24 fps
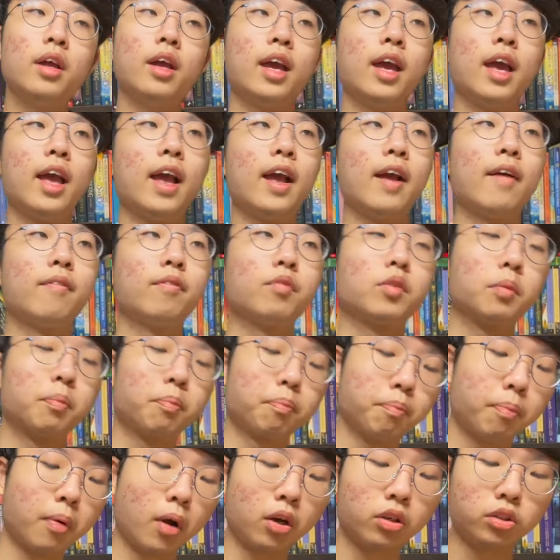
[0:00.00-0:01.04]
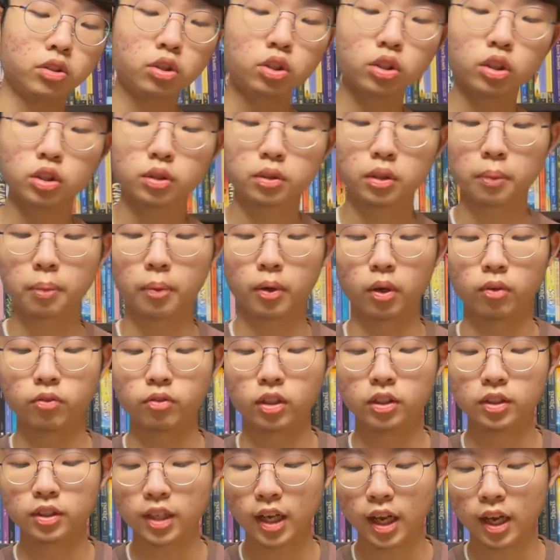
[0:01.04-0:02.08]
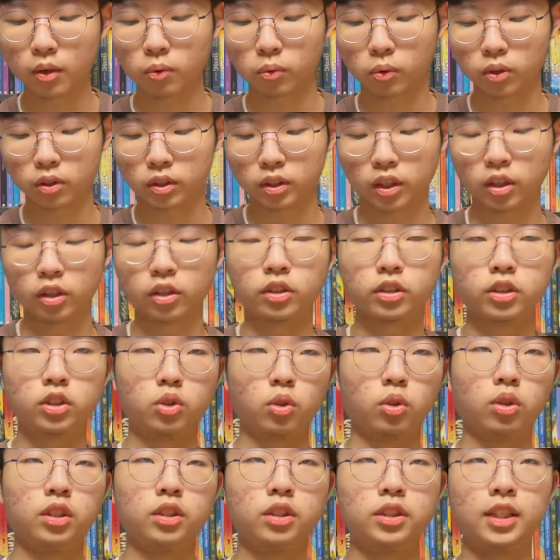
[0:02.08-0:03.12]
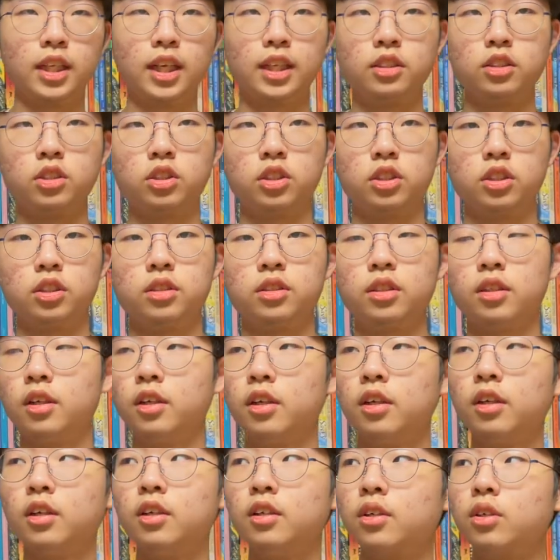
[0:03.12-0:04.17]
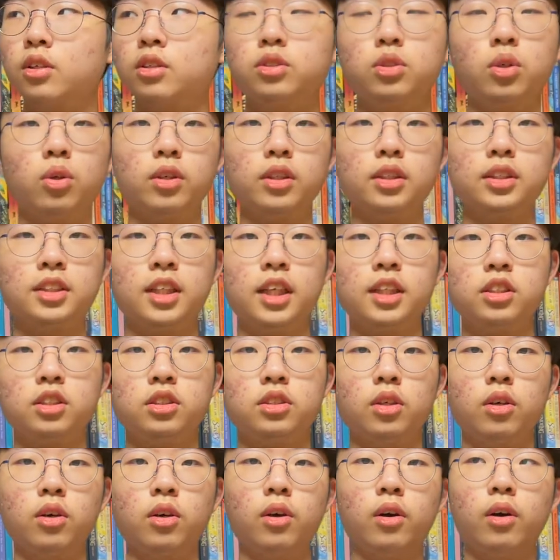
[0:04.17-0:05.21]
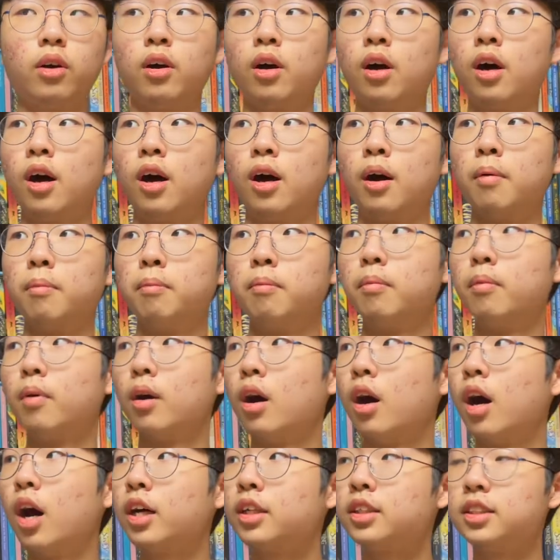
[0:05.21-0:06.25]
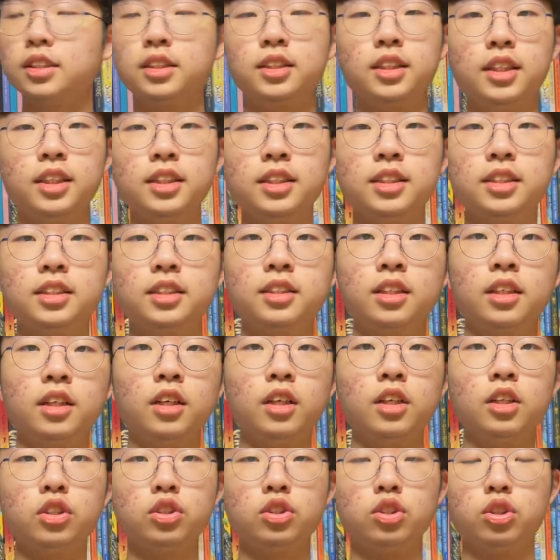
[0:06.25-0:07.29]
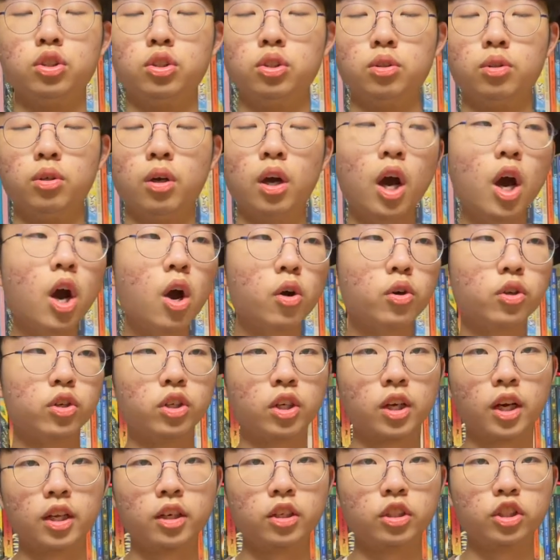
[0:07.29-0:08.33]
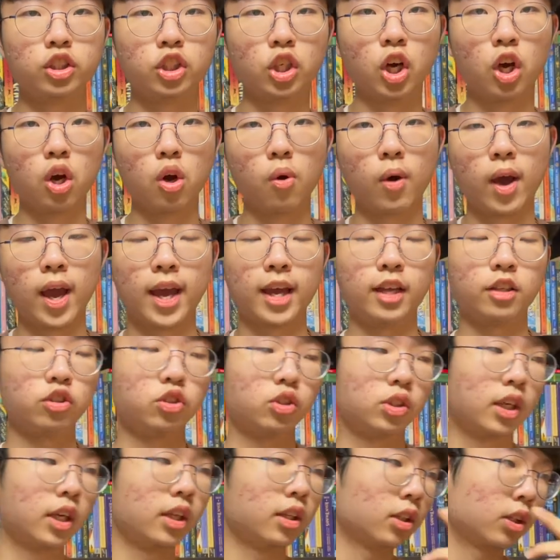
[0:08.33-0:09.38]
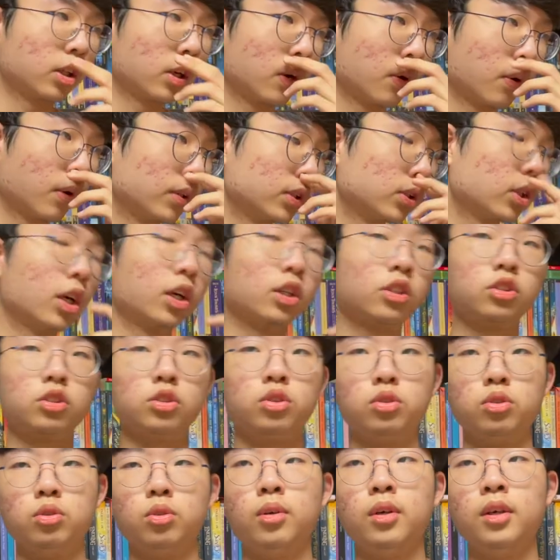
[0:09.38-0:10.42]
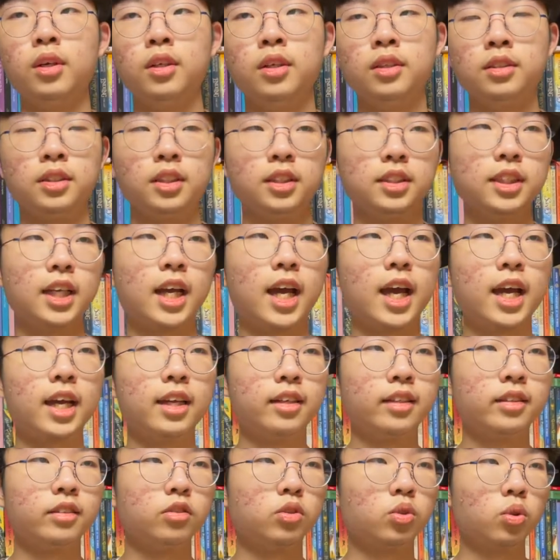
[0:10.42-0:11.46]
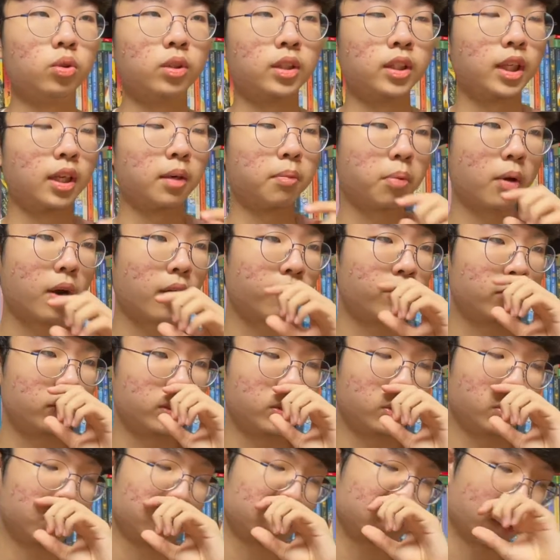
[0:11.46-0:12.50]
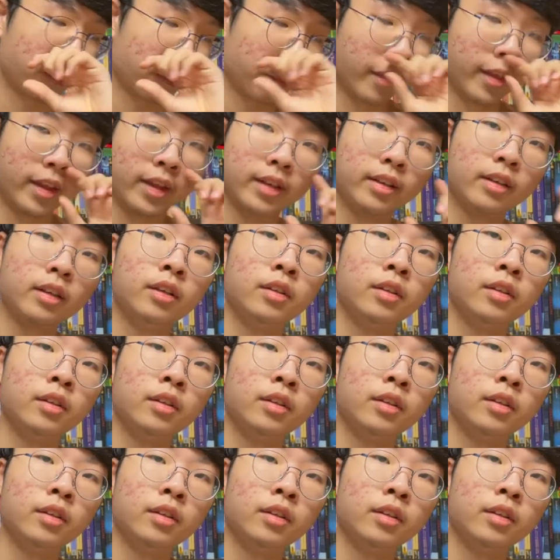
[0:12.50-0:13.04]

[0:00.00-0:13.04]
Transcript: And the part two is the Book of the Dead, where Kirk sort of sets, sort of says to um, Odysseus, to oh you gotta go and you gotta go and talk to the dead and sort of get a prophecy or something